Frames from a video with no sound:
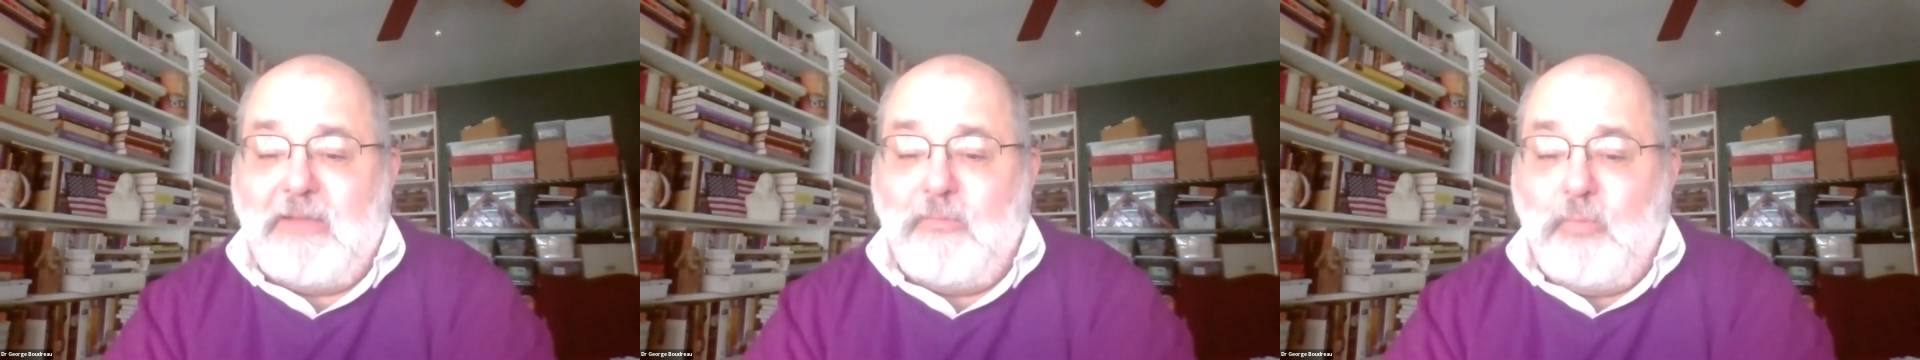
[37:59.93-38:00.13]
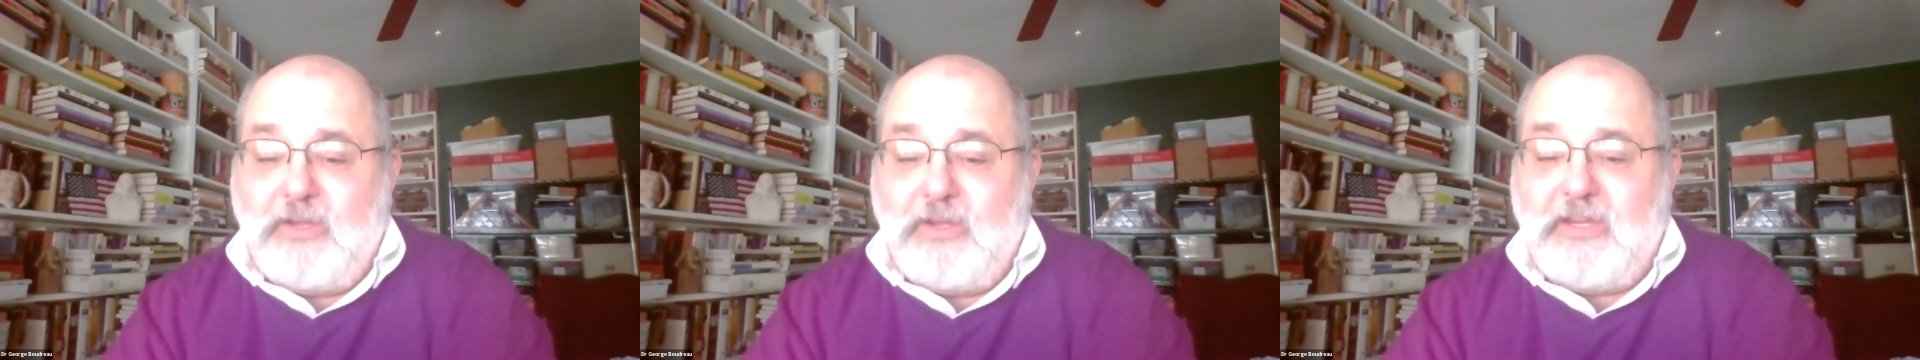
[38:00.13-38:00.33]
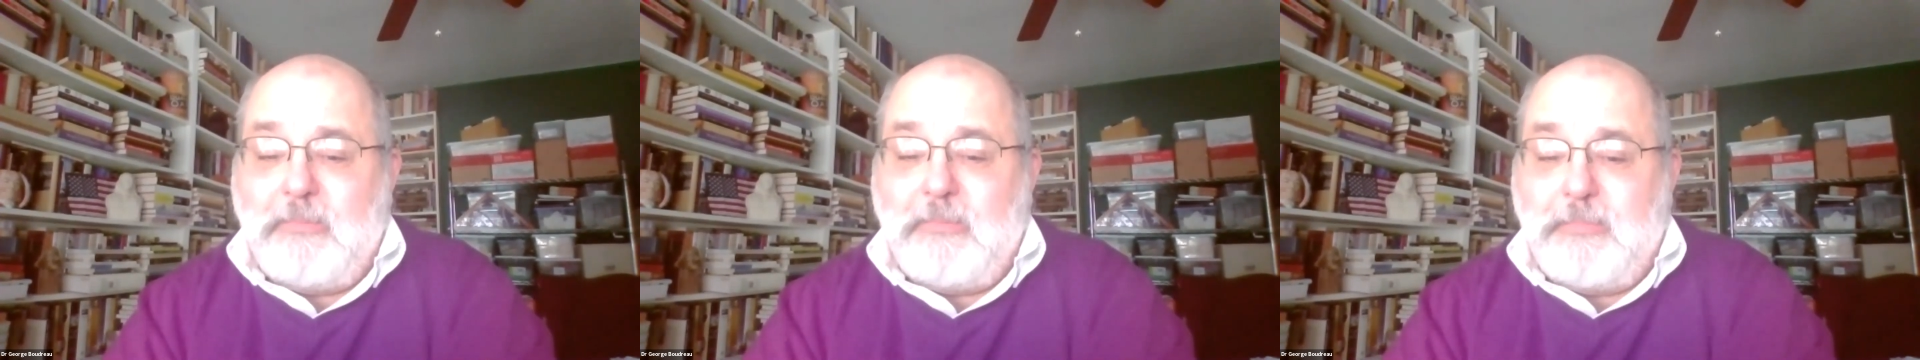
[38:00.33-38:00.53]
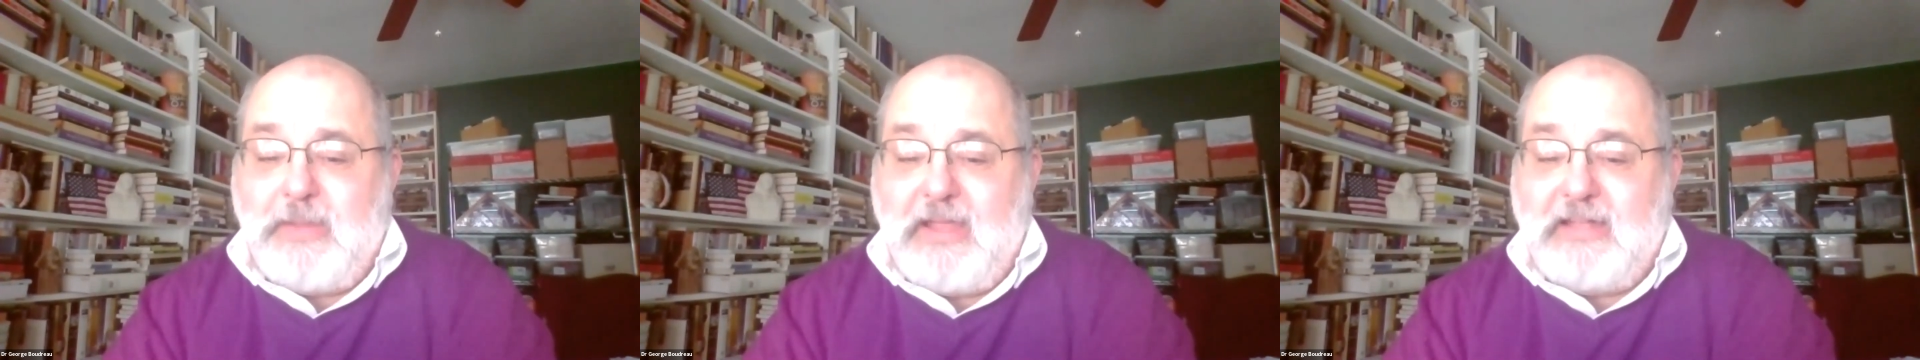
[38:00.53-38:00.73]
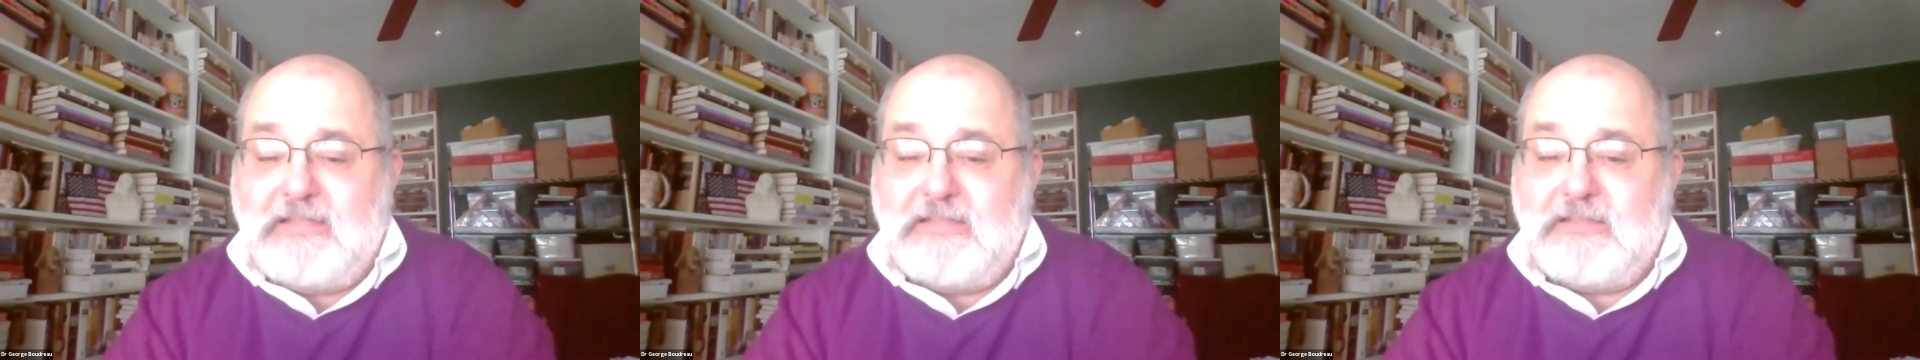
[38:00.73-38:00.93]
William
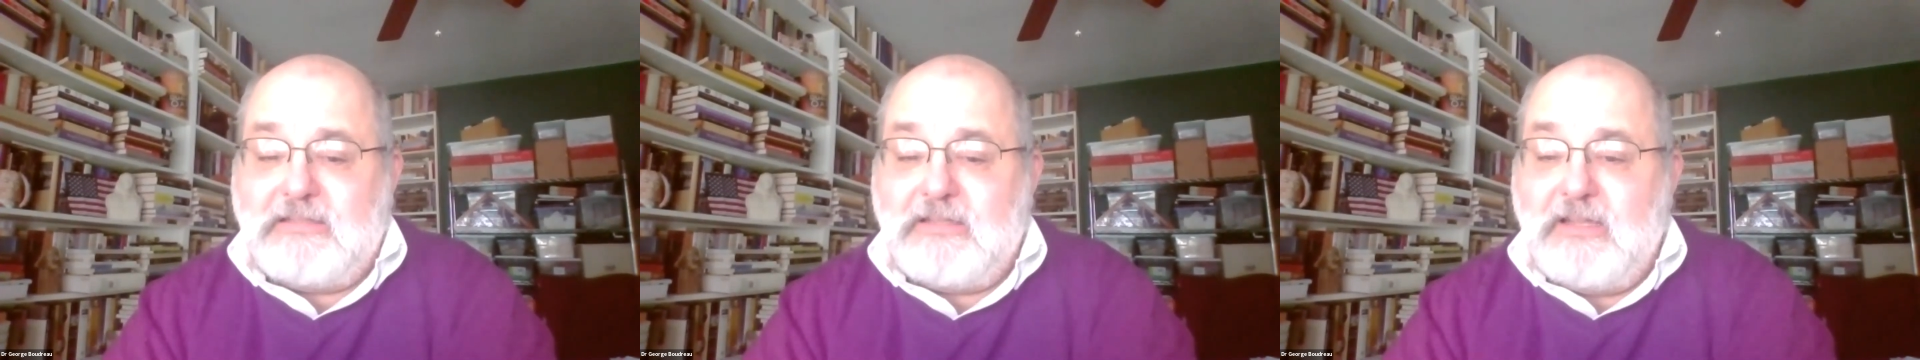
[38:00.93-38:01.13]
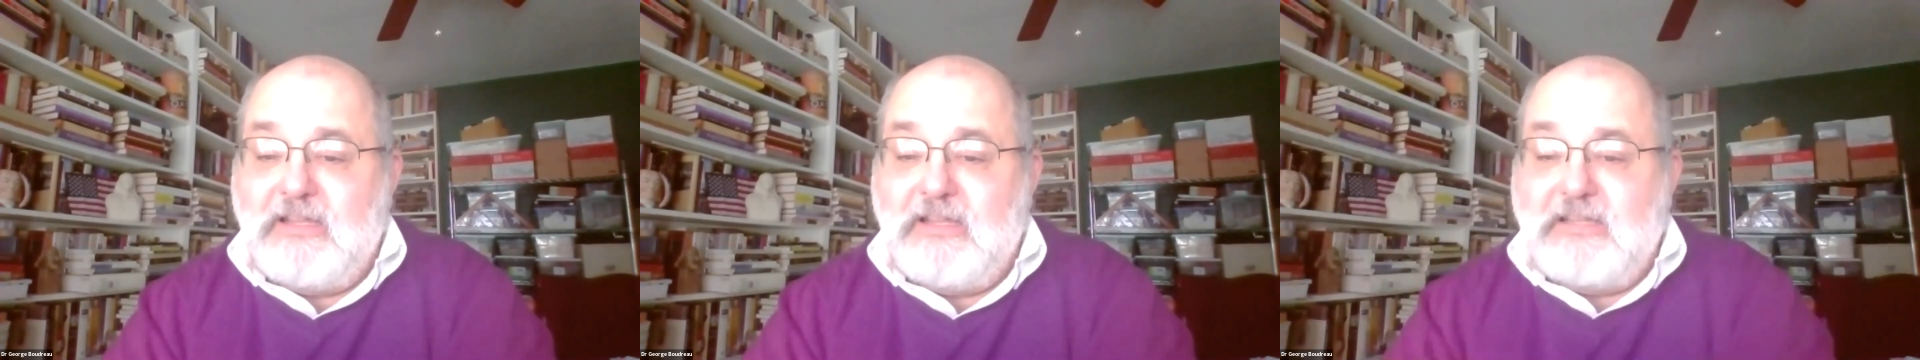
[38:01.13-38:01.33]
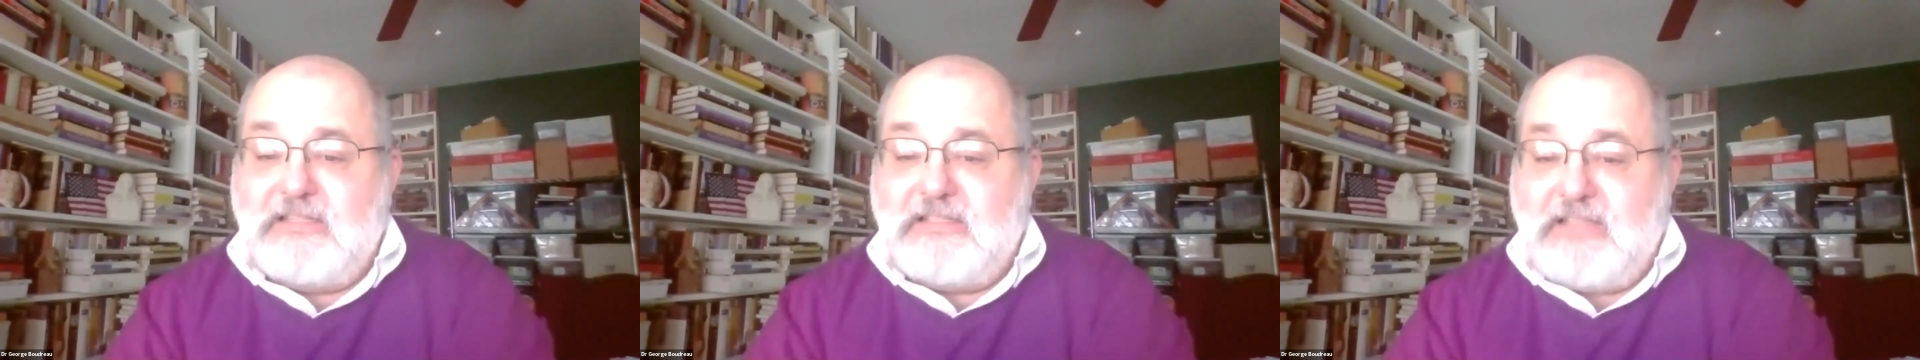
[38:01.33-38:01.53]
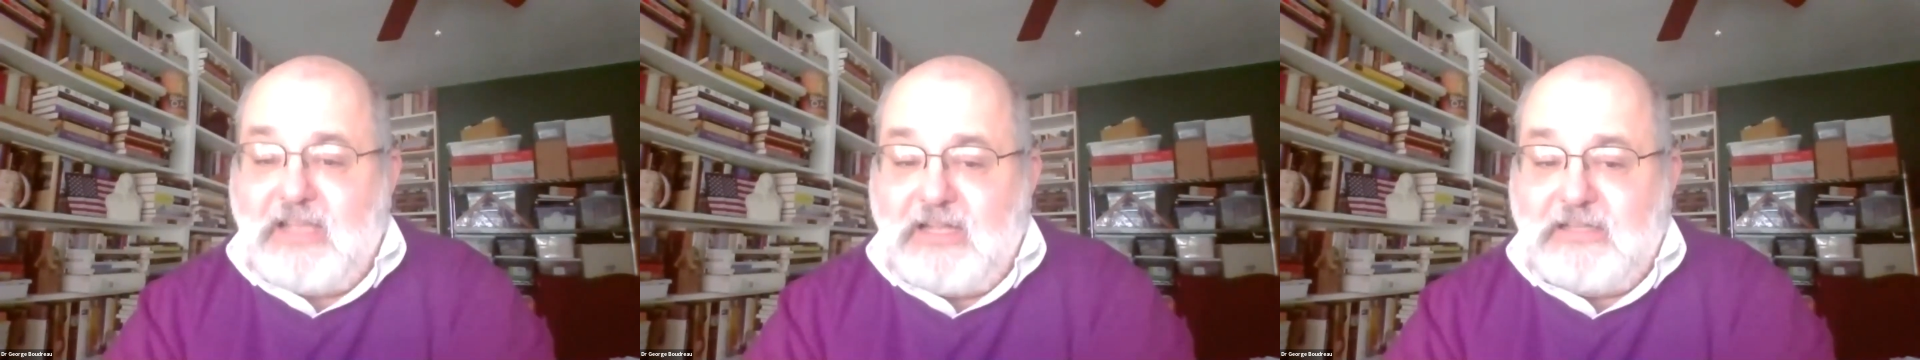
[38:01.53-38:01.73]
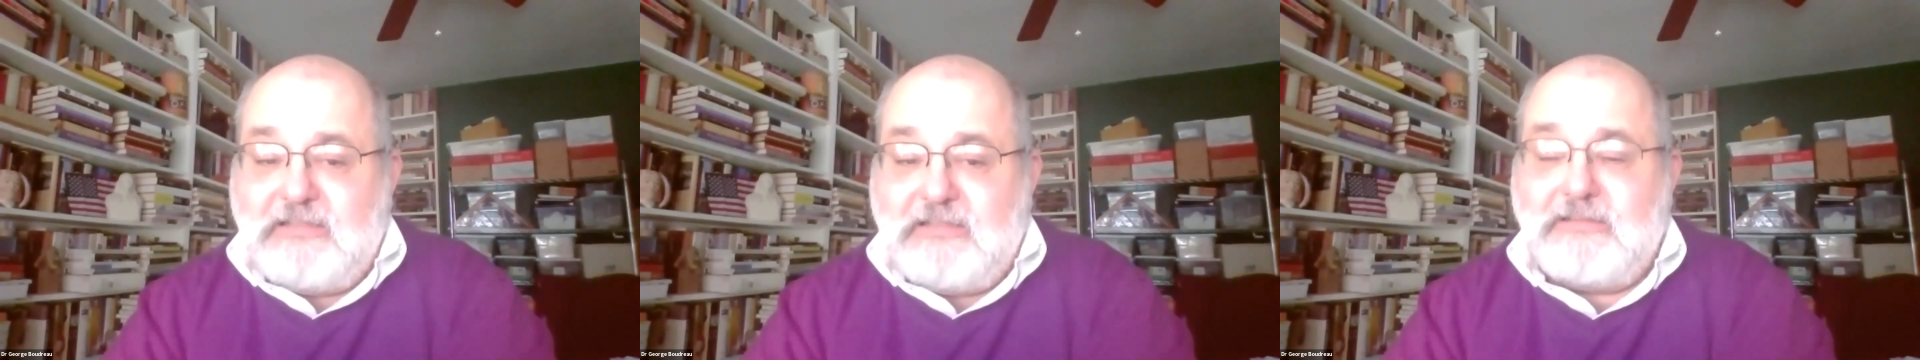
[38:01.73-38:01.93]
Penn's
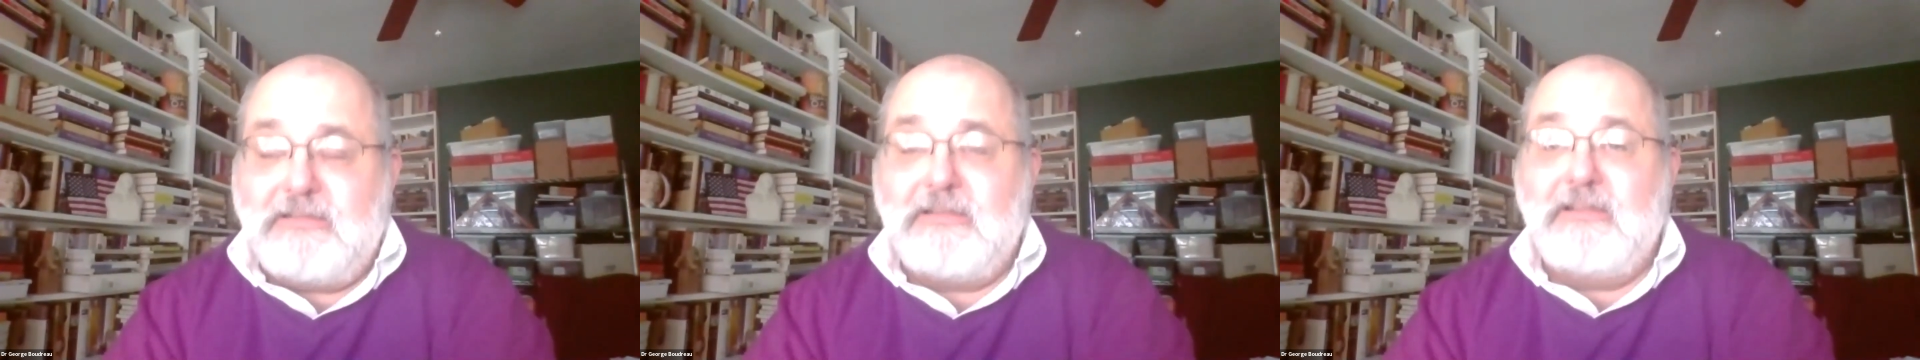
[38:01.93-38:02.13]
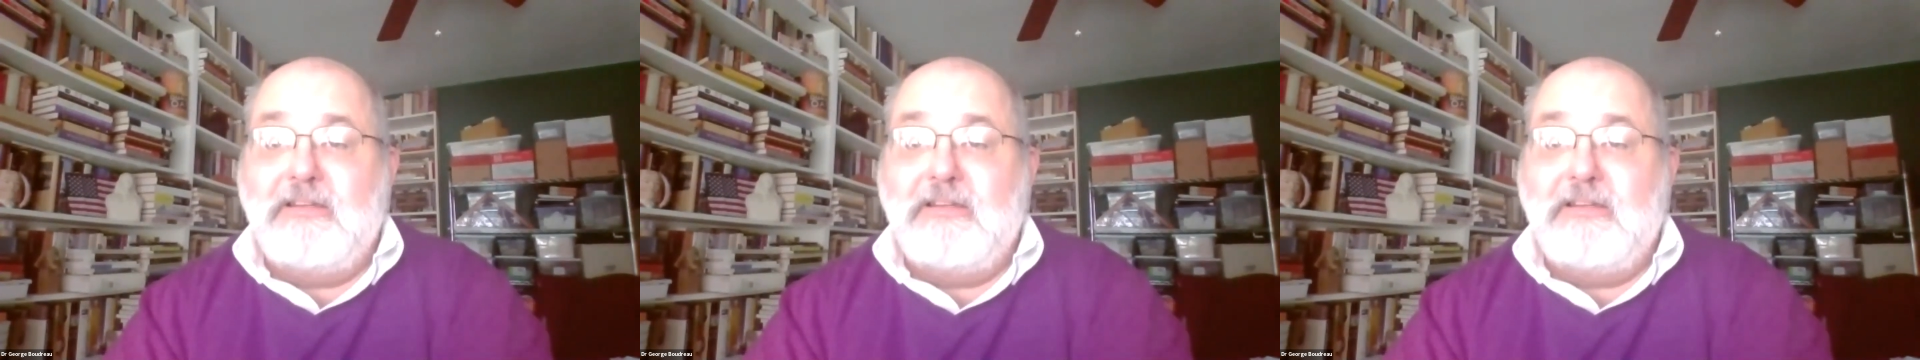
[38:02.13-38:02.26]
sons,